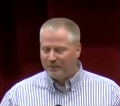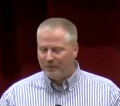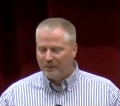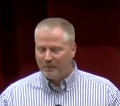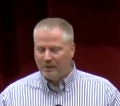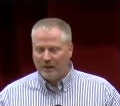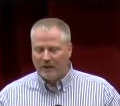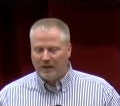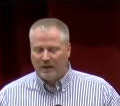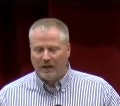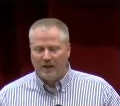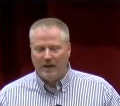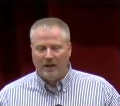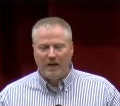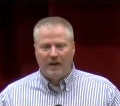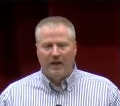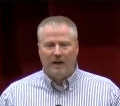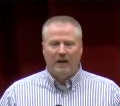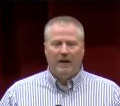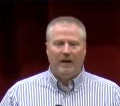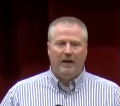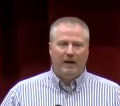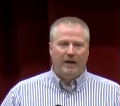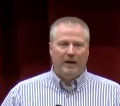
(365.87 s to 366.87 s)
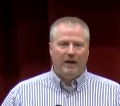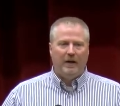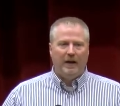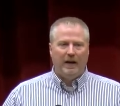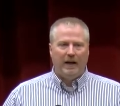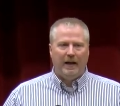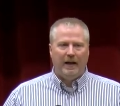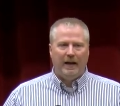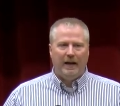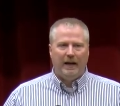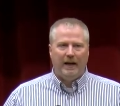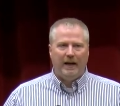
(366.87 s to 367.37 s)

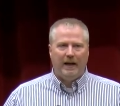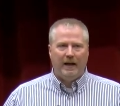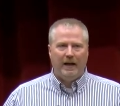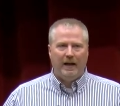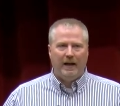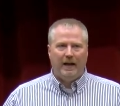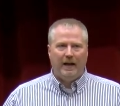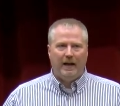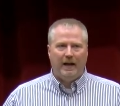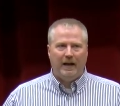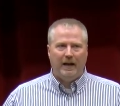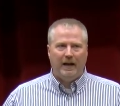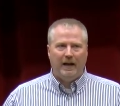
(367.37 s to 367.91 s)
(silence)